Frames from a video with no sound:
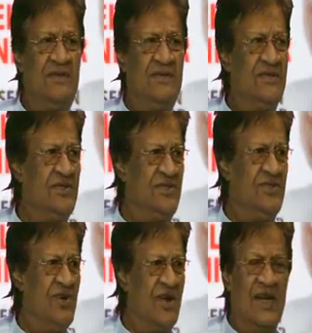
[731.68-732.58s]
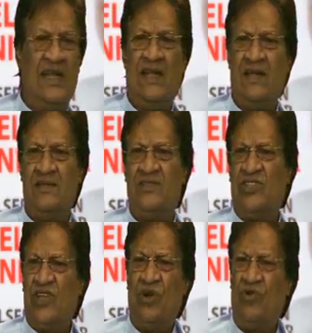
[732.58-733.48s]
struggling and
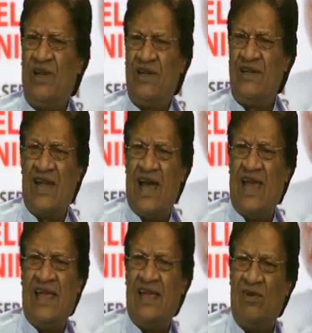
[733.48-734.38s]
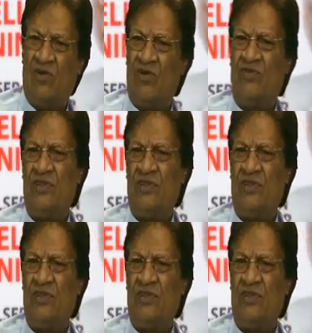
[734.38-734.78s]
children dying all over